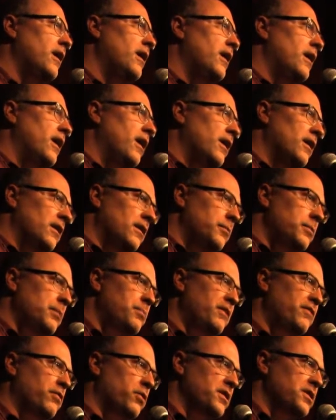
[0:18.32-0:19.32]
a little bit
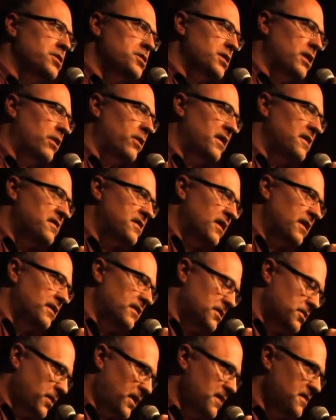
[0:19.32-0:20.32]
before the show, I
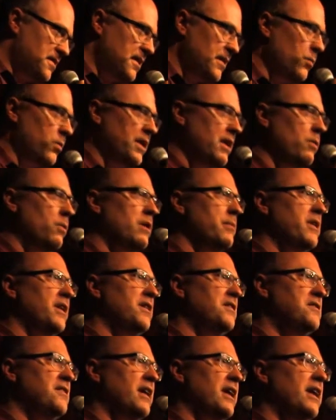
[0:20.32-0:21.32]
said, Tracey, what do you want me to
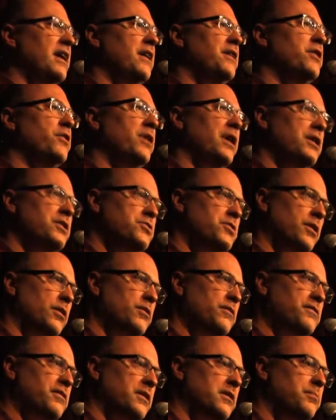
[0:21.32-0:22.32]
say in your intro
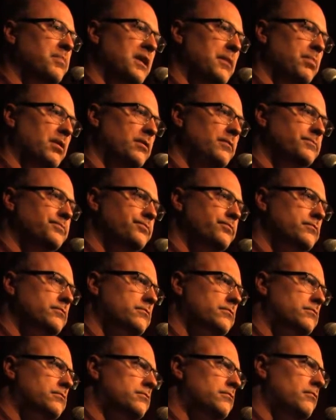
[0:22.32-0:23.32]
for the people?
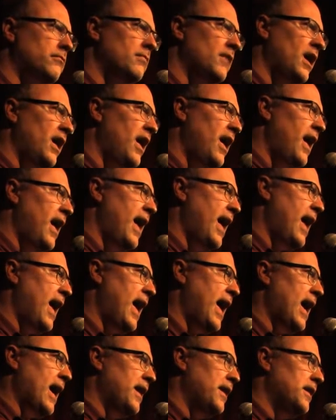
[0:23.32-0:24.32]

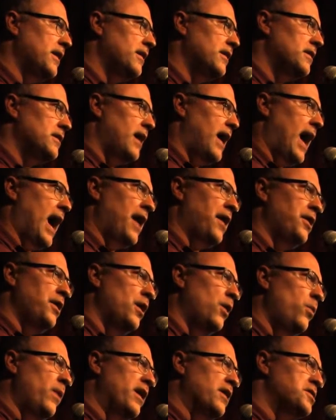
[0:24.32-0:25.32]
And out of
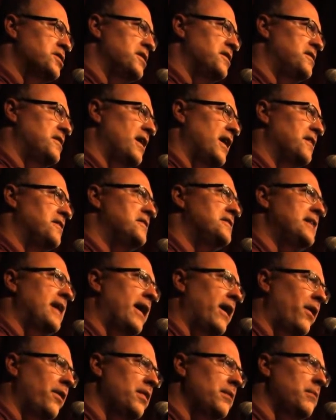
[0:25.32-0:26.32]
nowhere, she says,
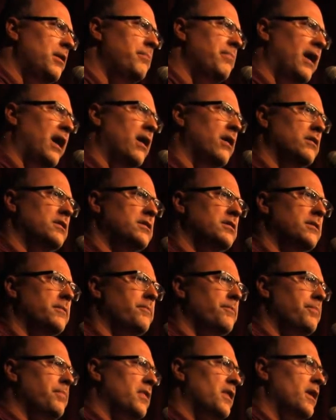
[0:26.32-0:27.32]
tell them about
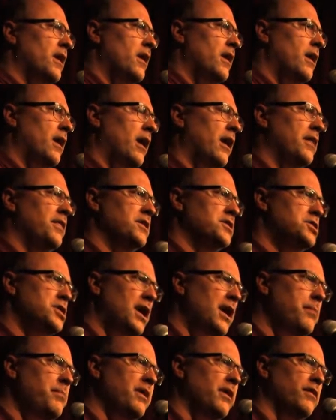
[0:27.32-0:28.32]
the
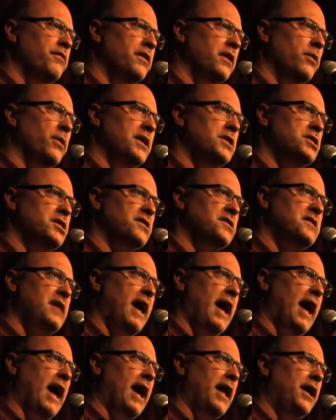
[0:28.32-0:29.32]
job interview I just
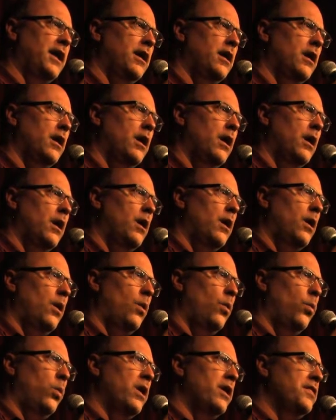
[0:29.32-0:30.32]
had
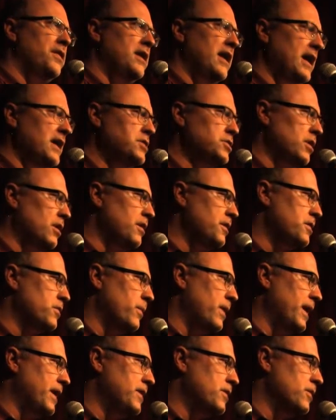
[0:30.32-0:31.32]
where the HR
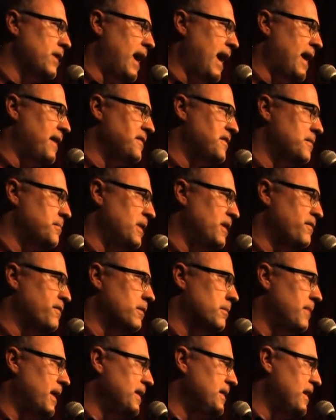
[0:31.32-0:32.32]
director asked me for
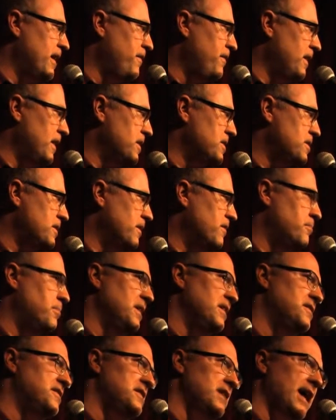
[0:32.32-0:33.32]
my definition of
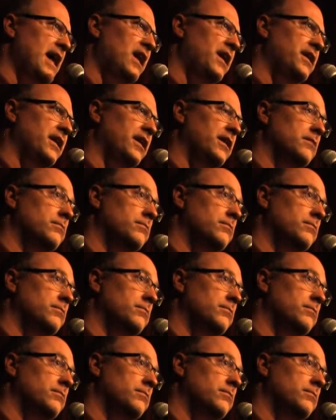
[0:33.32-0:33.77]
bestiality.